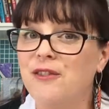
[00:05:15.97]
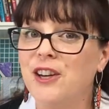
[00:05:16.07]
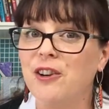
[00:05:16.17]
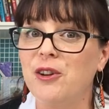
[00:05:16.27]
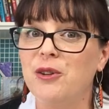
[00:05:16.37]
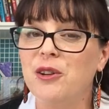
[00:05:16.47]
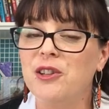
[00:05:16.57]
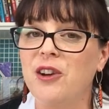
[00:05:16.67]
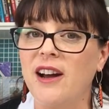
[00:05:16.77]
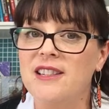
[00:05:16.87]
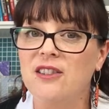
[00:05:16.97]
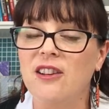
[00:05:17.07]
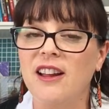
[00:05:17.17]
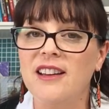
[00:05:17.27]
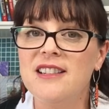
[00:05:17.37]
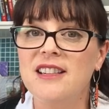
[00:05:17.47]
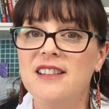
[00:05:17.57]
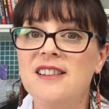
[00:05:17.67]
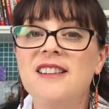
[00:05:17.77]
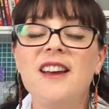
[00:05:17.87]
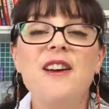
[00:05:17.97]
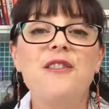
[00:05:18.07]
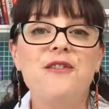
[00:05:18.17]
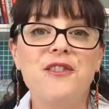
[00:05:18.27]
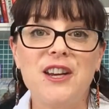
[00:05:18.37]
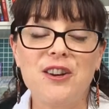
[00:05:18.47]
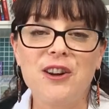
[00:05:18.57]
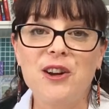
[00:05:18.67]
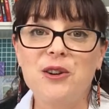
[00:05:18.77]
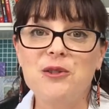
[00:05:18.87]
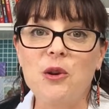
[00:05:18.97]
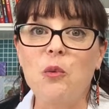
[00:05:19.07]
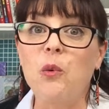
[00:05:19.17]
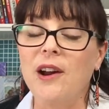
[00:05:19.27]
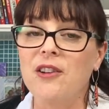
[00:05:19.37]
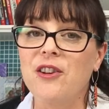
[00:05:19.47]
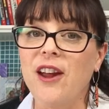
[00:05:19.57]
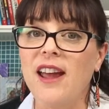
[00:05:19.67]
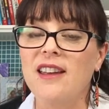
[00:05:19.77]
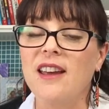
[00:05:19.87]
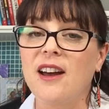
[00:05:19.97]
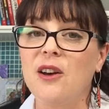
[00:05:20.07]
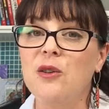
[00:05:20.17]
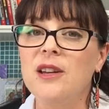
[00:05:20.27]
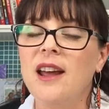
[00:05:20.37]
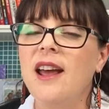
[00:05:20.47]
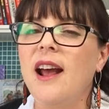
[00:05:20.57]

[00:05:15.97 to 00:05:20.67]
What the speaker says: Figure out who your ideal client is, figure out where they're hanging out,